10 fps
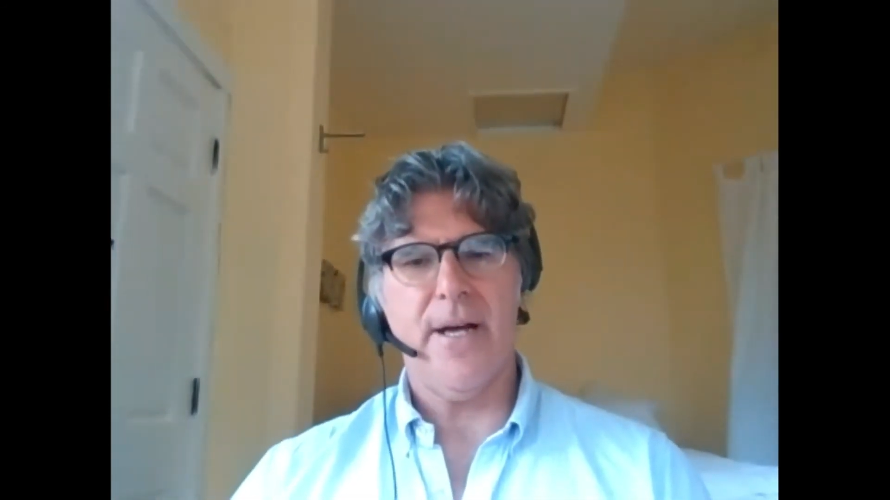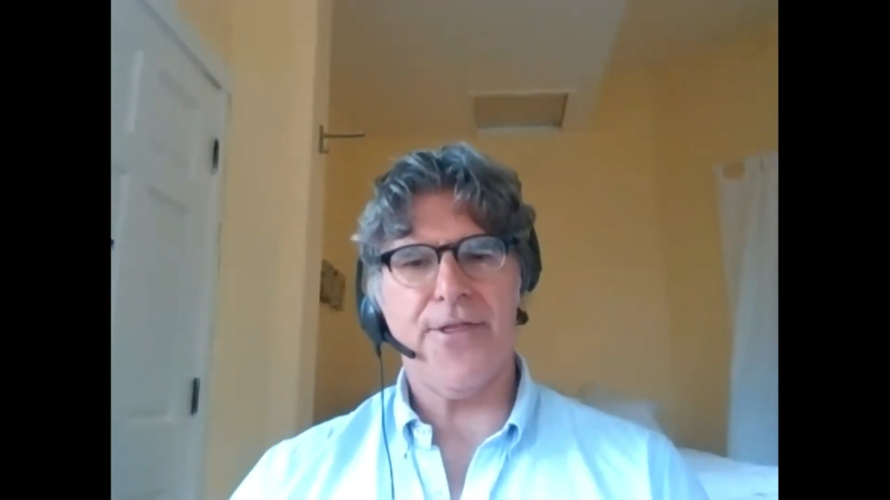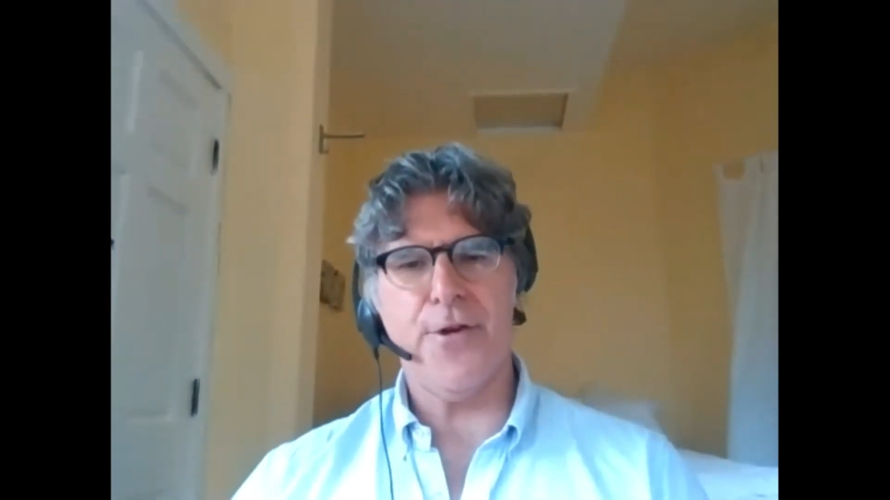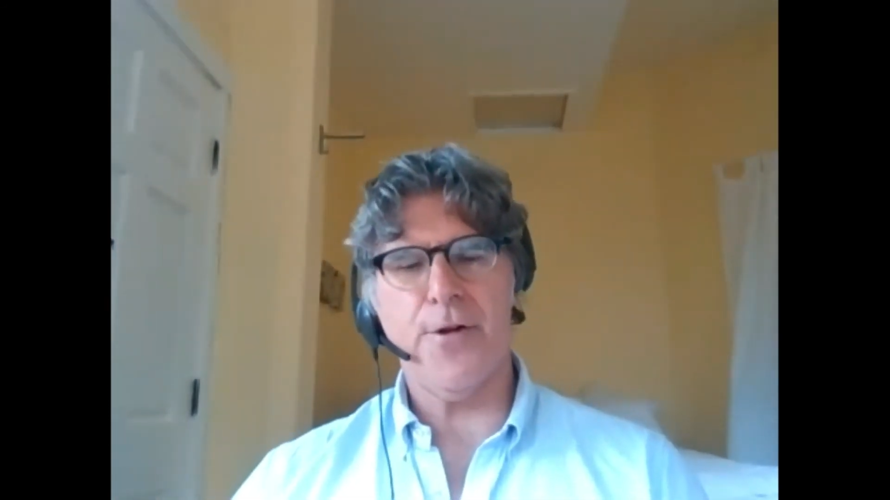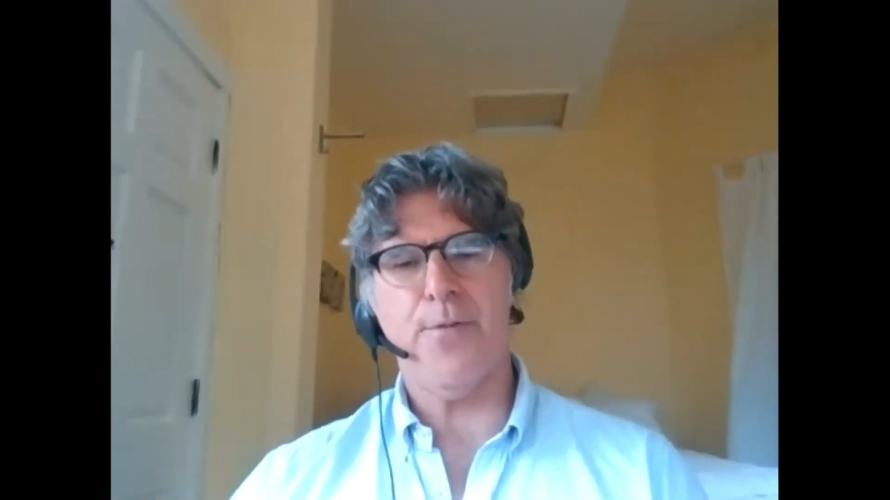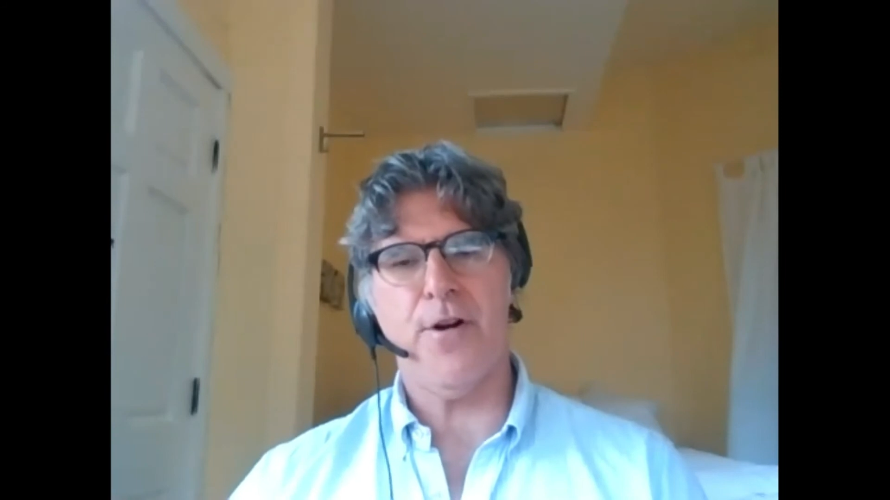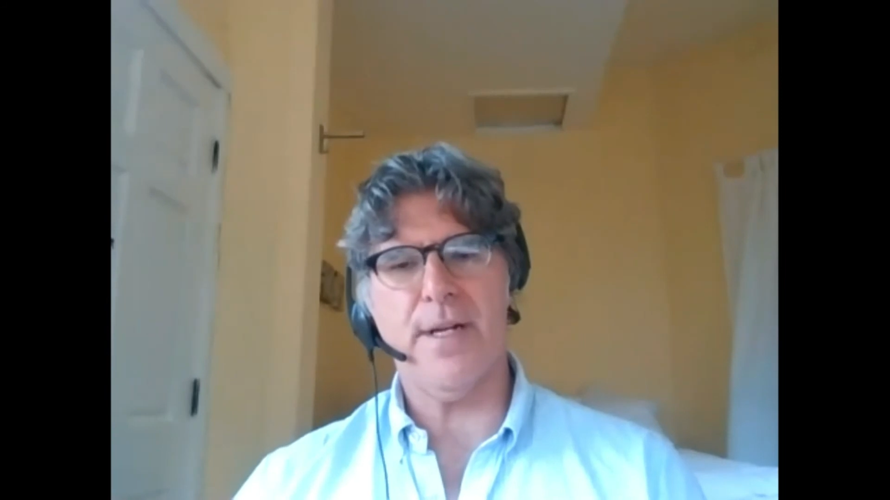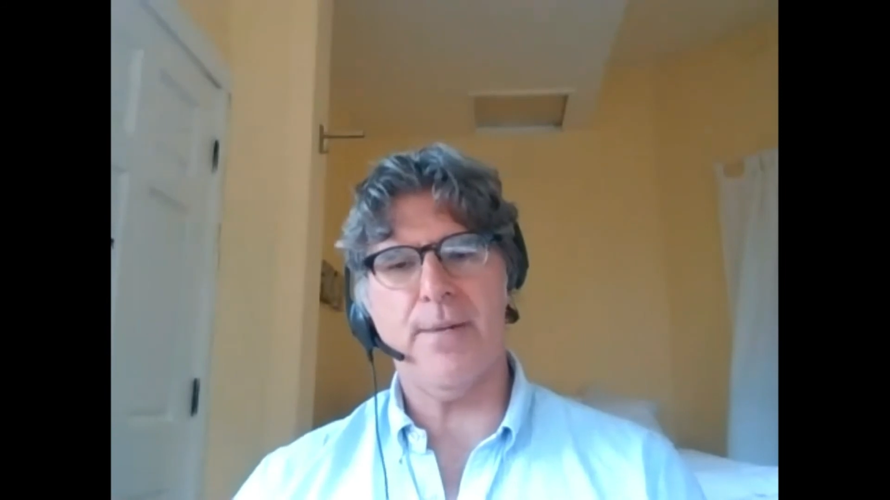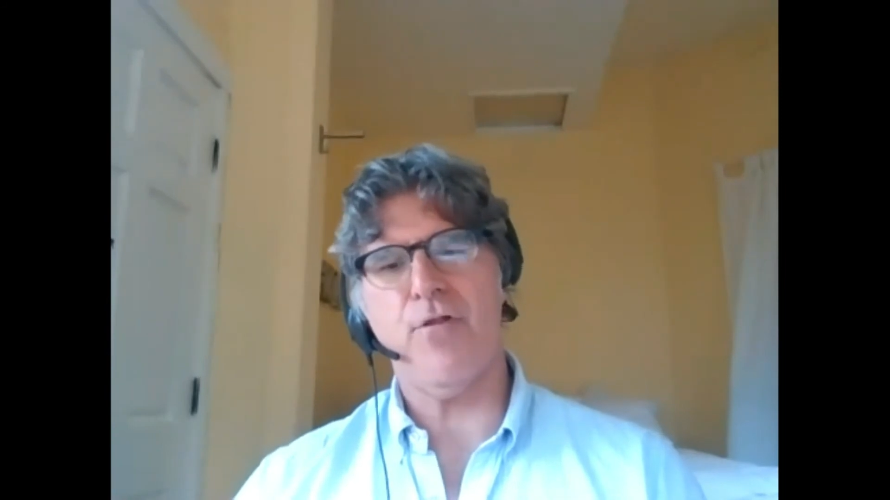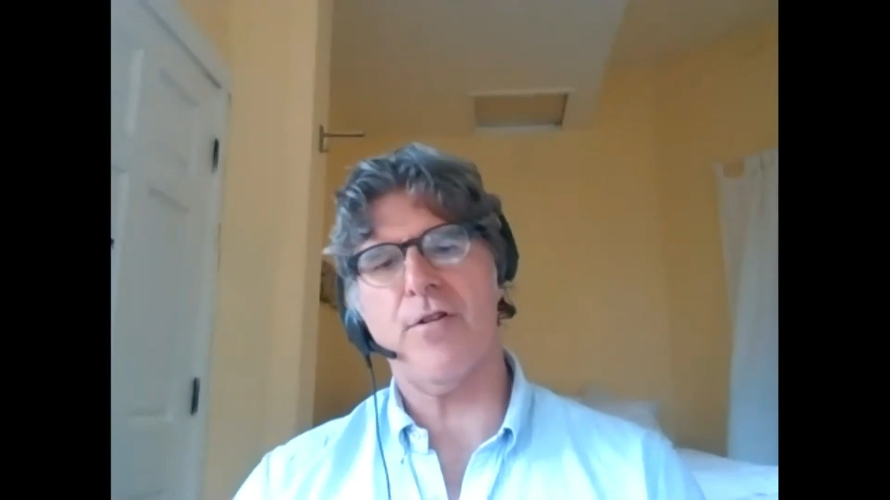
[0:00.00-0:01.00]
a
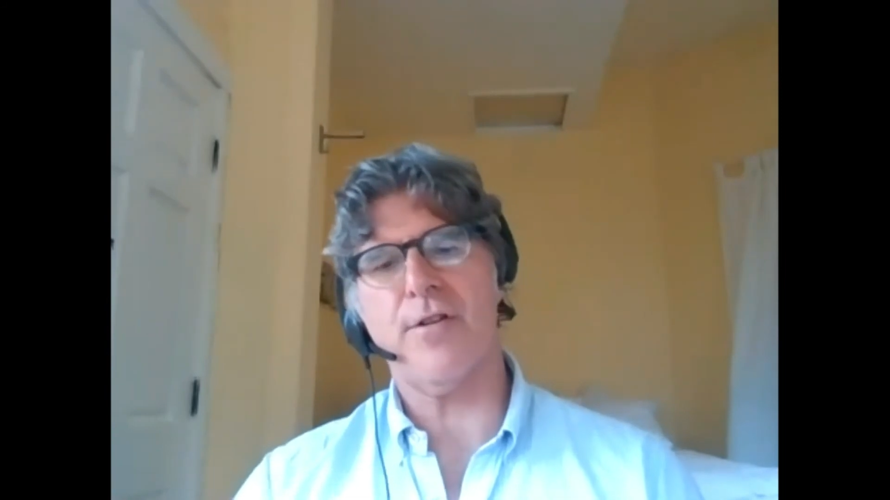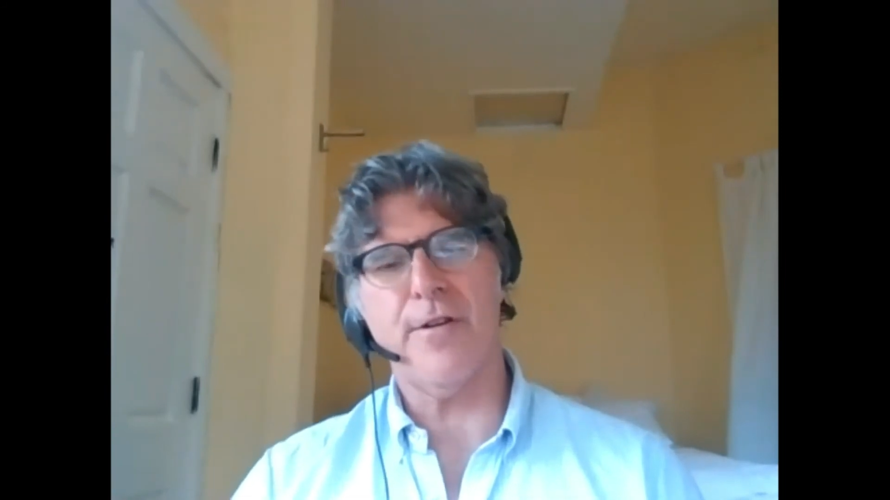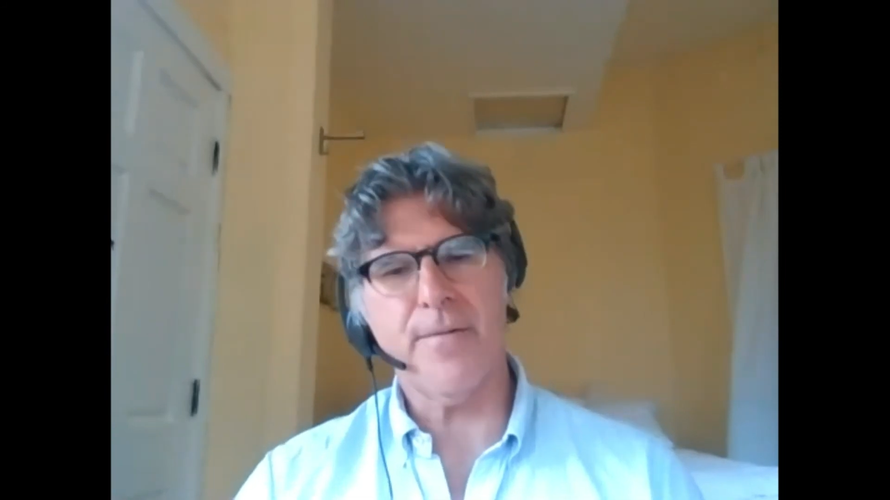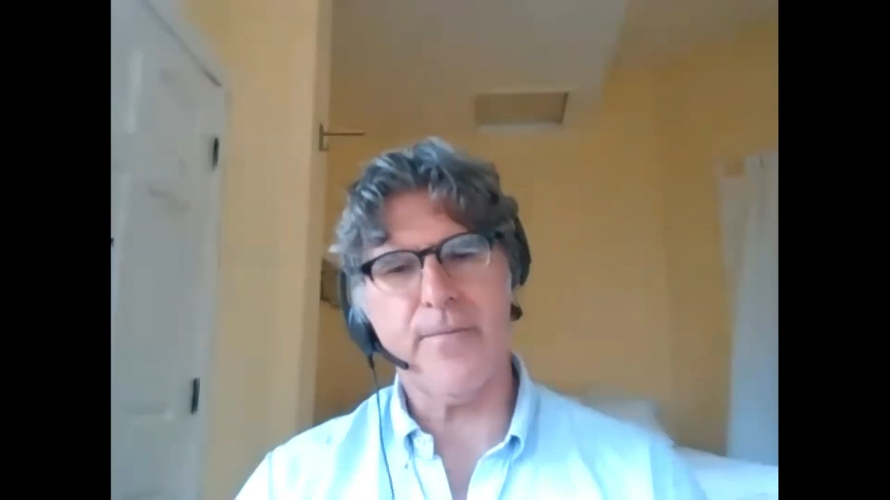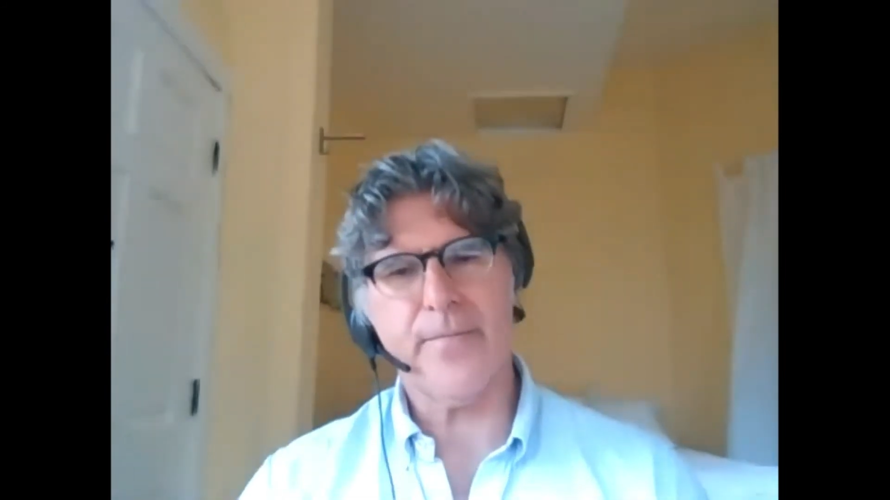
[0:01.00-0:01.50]
third-party broker.